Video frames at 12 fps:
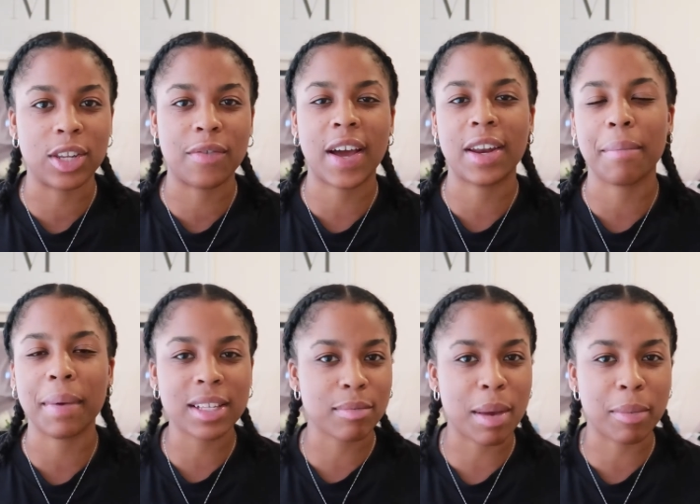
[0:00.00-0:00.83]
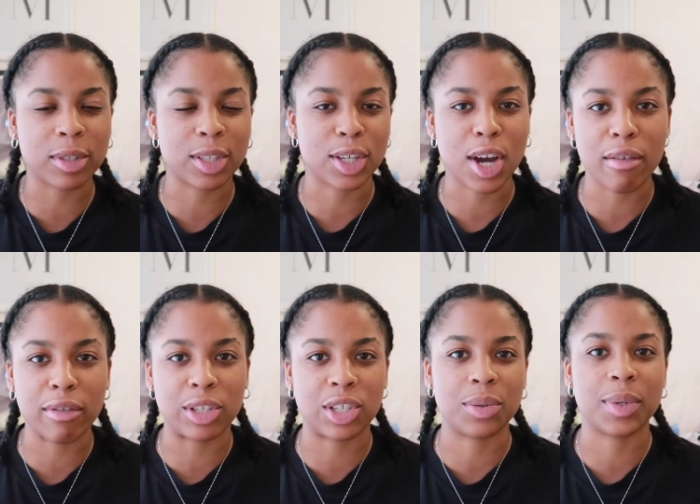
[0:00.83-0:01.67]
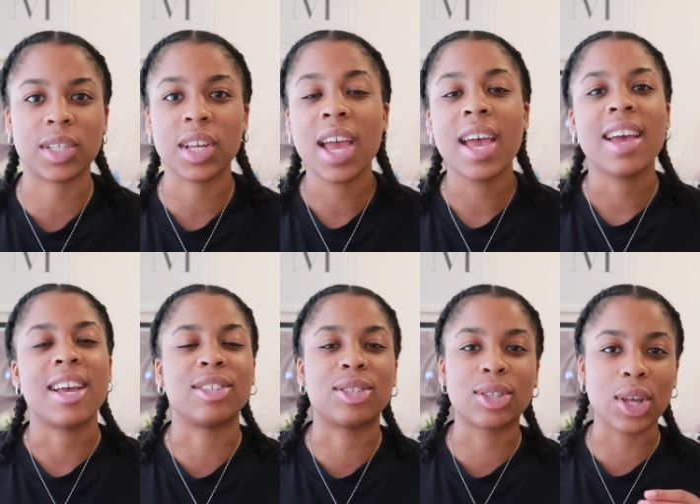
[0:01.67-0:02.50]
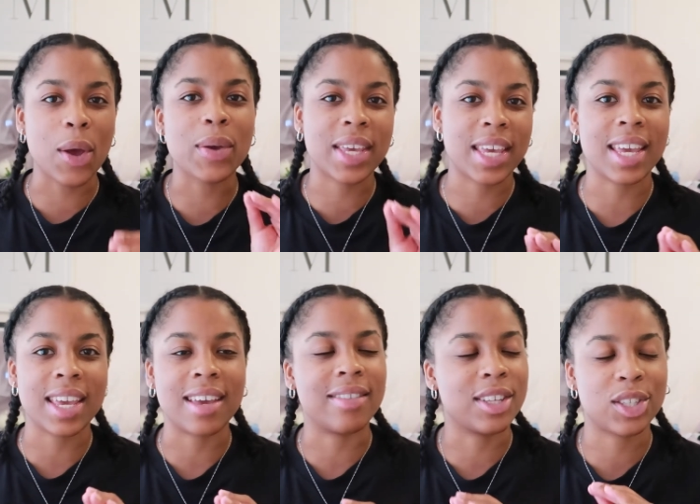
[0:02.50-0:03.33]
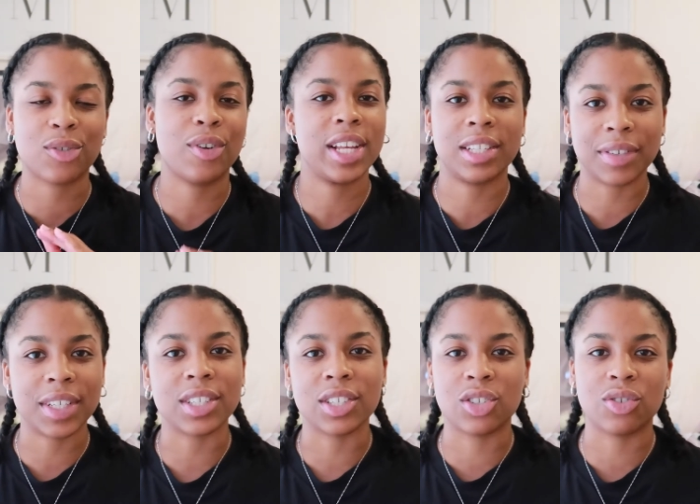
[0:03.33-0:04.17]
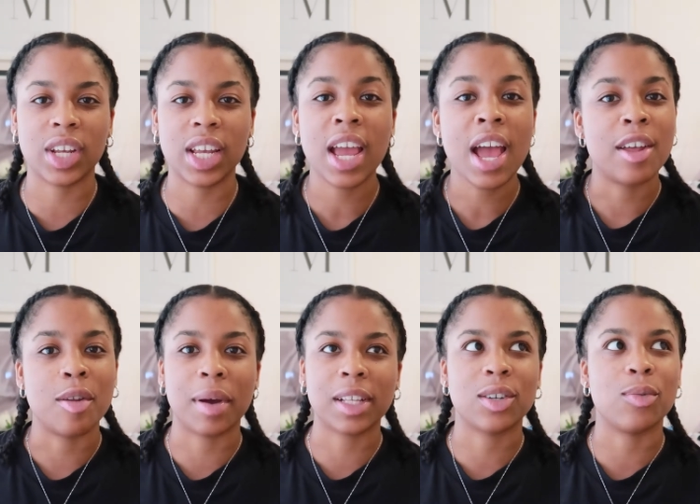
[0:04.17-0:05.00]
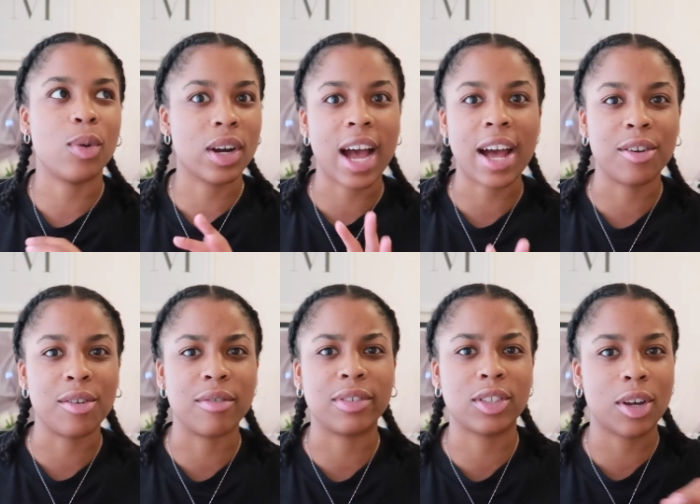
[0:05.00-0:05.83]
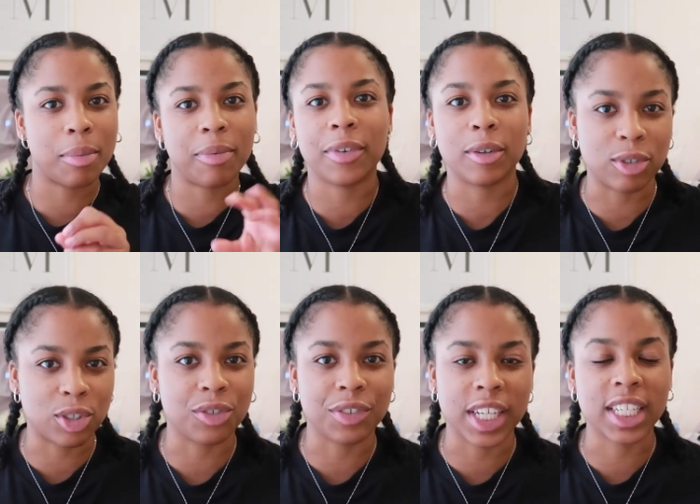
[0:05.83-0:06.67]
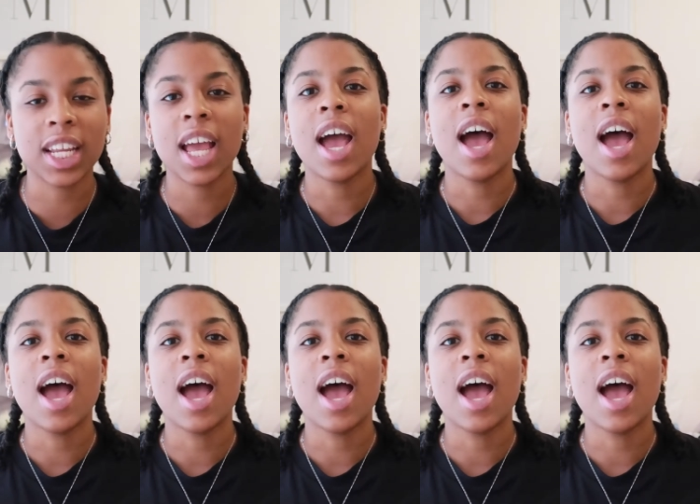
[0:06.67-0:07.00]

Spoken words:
You've had amazing people to encourage you, which is so key in this creative industry, no matter what kind of subfield you're in.